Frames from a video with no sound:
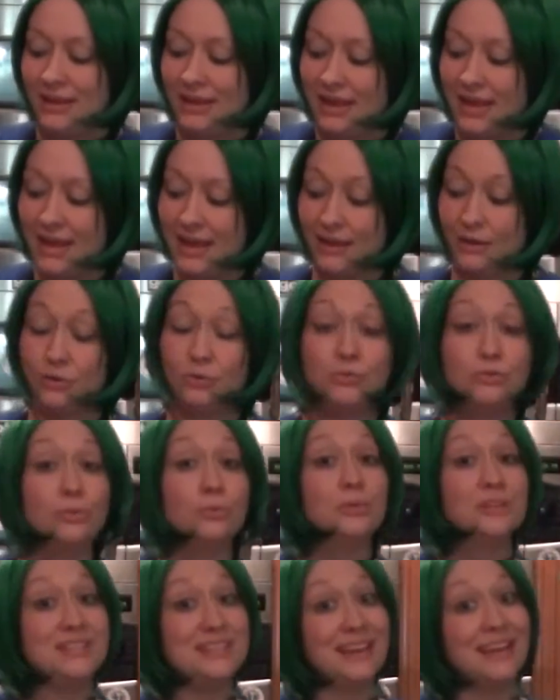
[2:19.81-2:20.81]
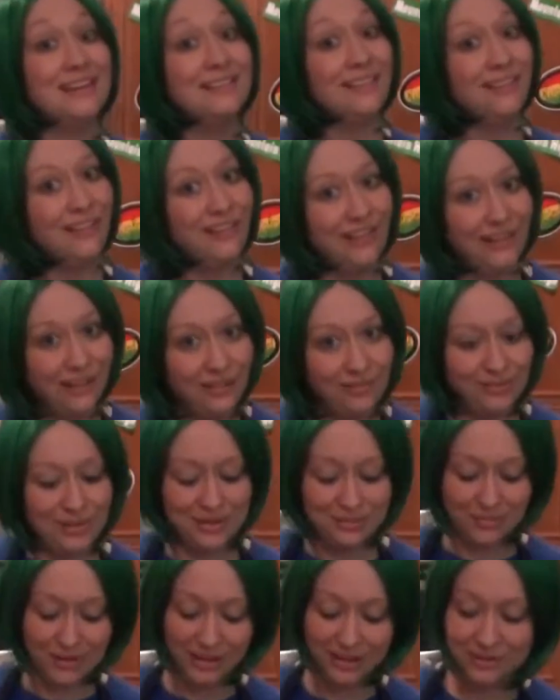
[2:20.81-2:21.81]
and ooh, once again, almond
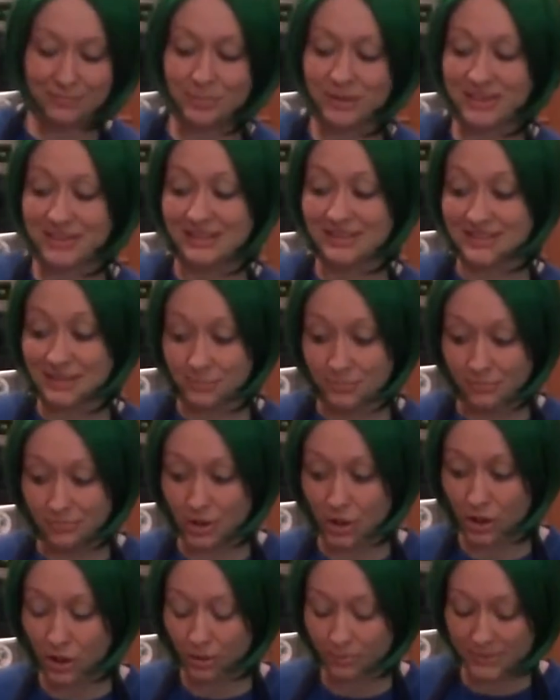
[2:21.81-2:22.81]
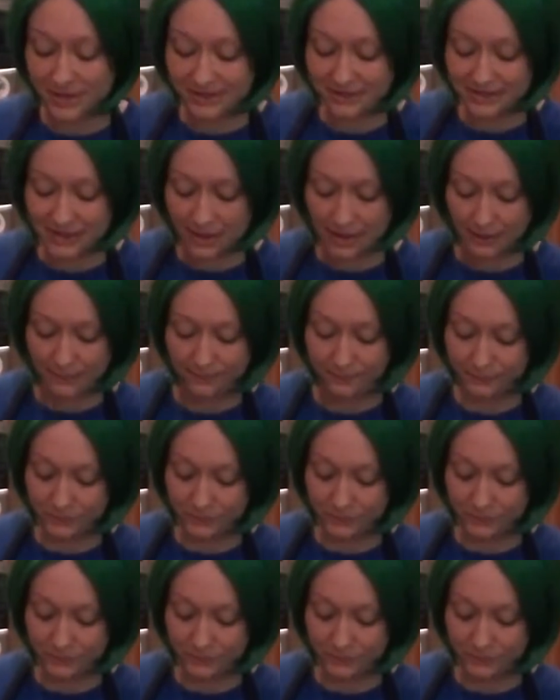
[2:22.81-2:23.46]
milk, but then some almond, um,